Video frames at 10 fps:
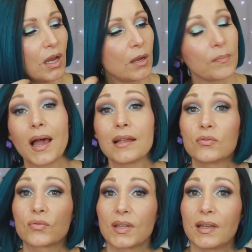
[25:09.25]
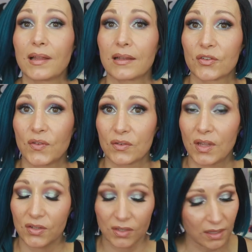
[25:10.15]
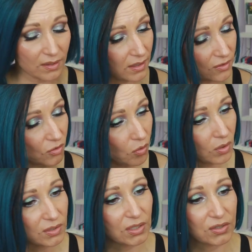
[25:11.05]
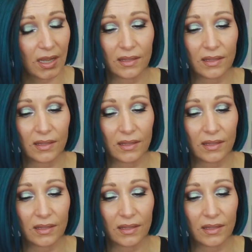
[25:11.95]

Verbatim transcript: Um, I do really like this foundation. I think it's gorgeous.